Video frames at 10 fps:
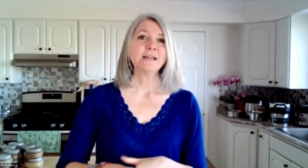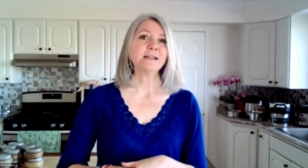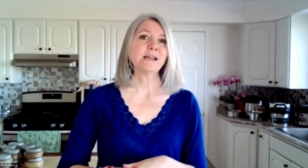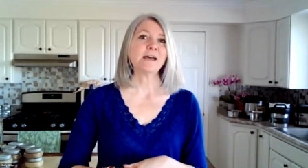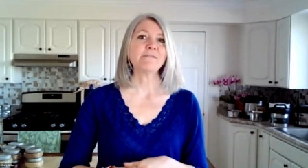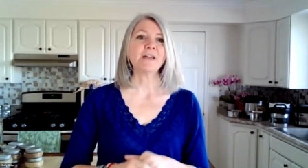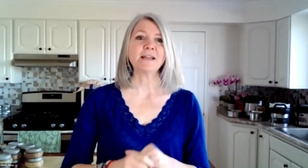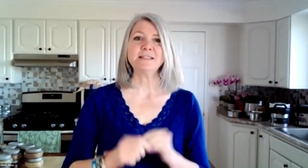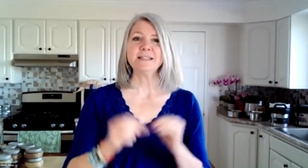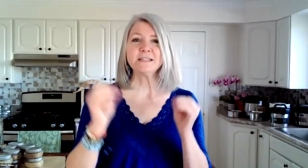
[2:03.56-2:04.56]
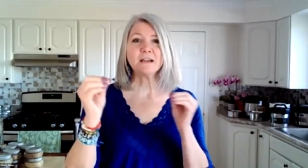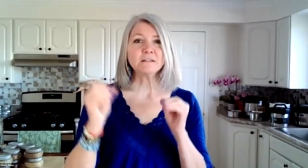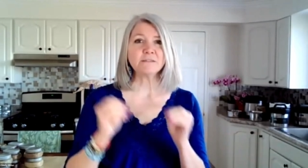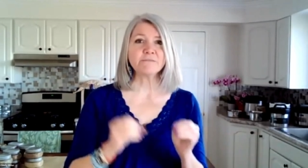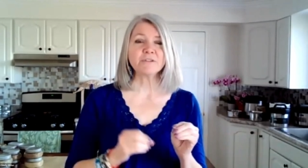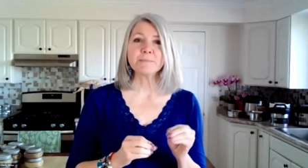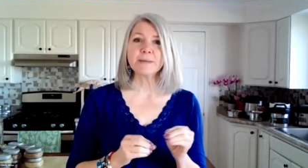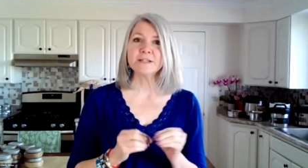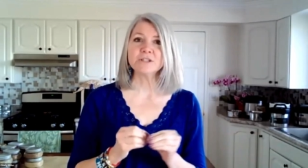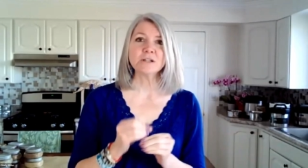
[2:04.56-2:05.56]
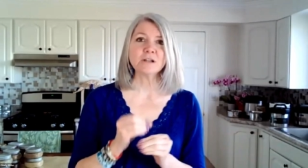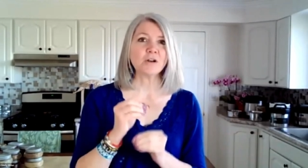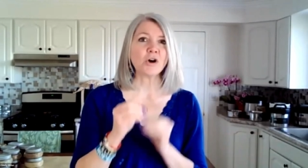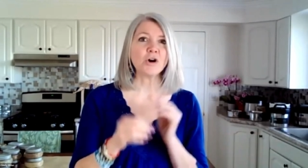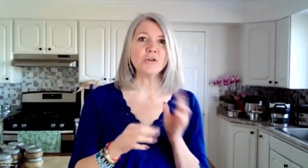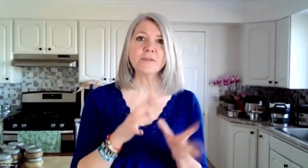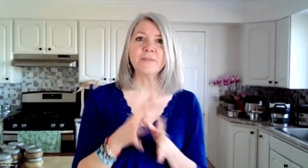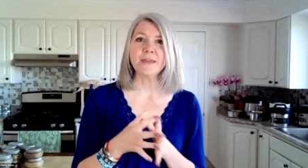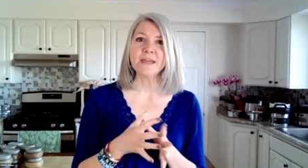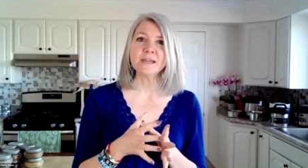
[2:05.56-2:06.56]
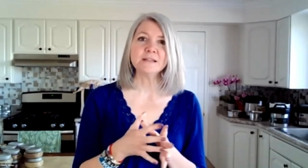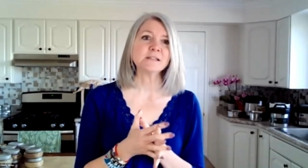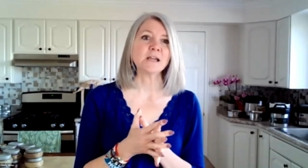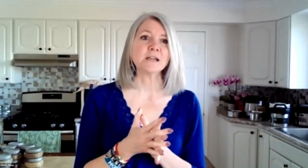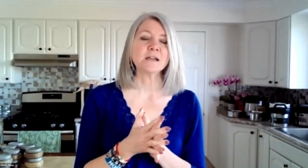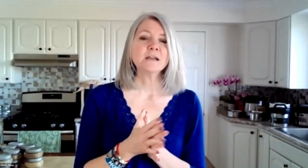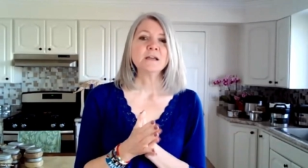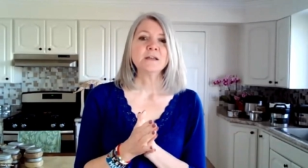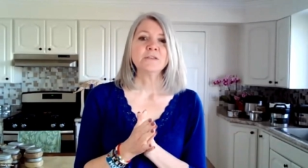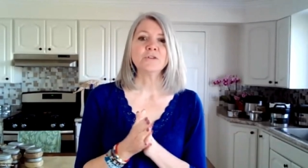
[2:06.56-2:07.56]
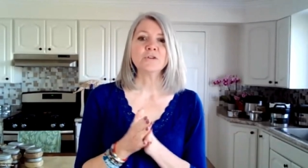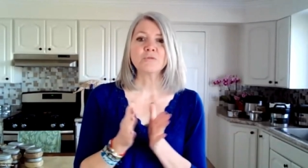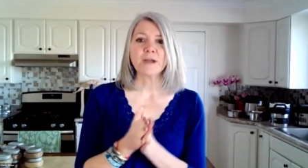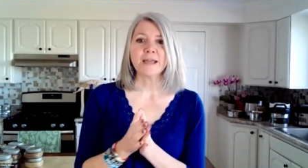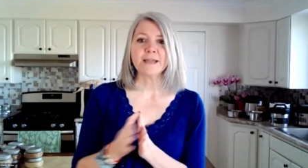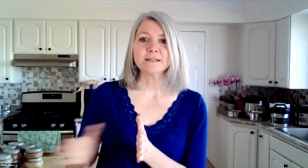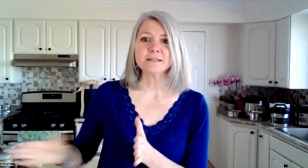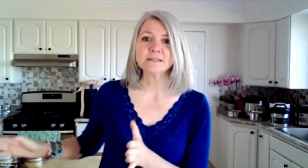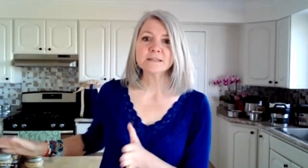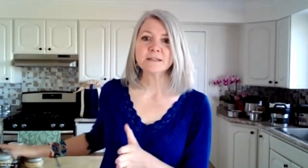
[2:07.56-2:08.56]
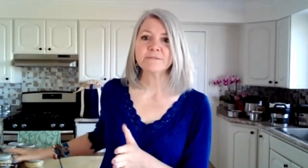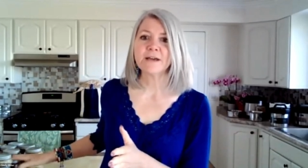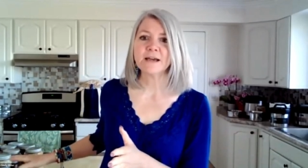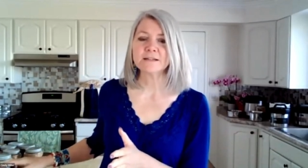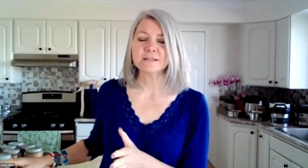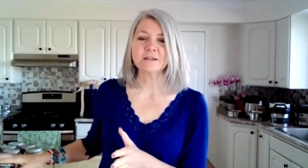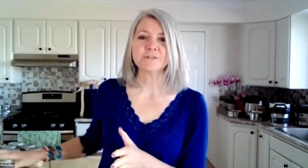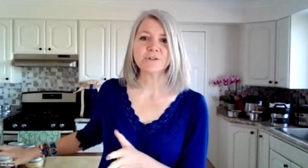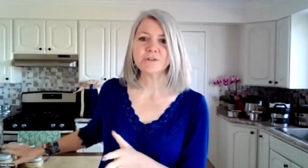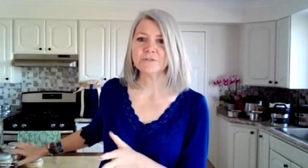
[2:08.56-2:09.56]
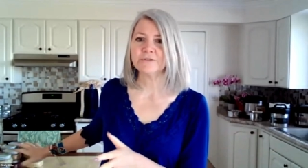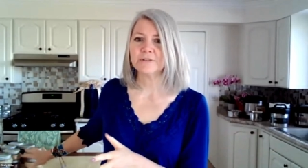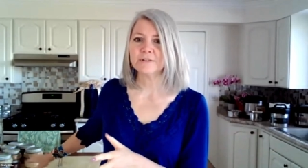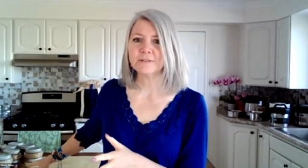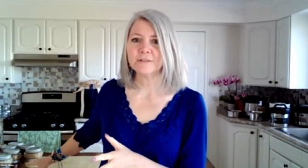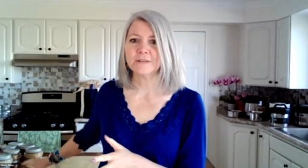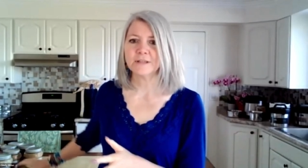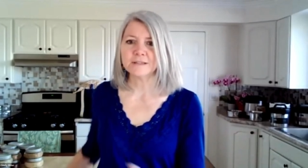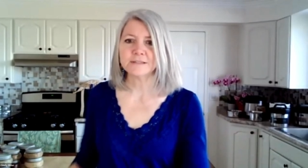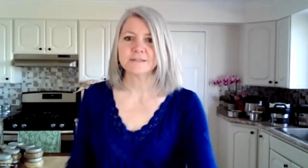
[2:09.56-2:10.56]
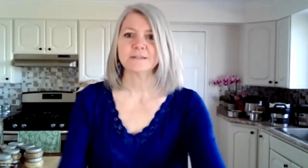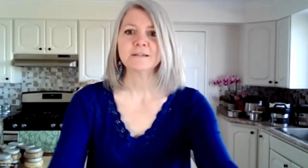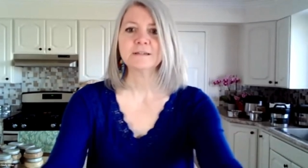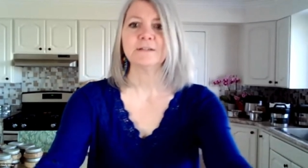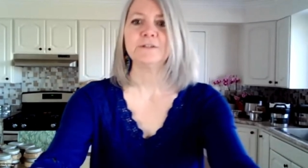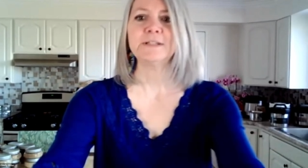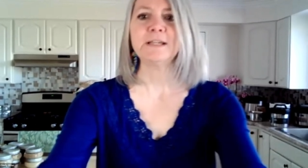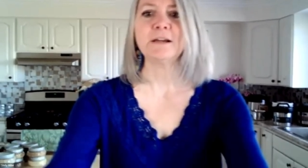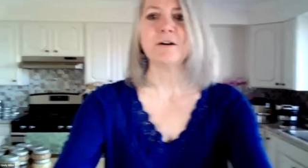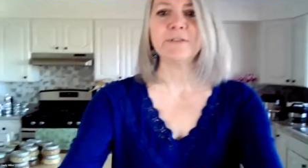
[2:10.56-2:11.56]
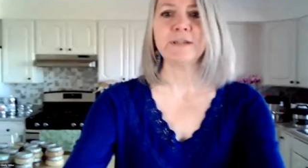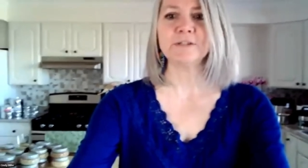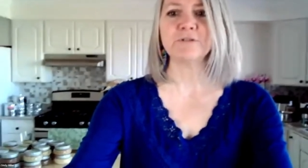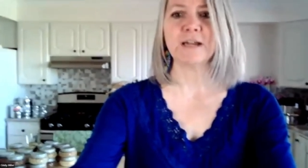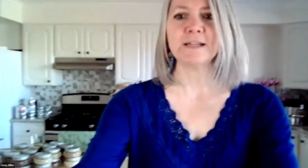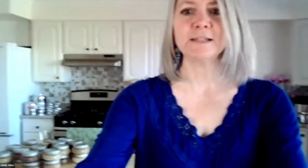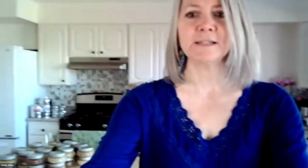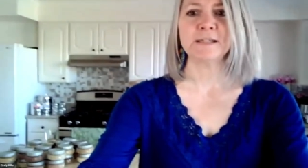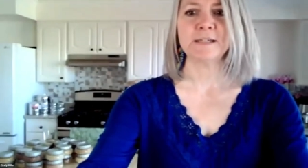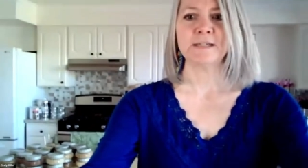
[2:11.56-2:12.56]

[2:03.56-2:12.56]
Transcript: and have like detailed information on all the things, like the grains. In fact, I'll show you this. You see all these grains?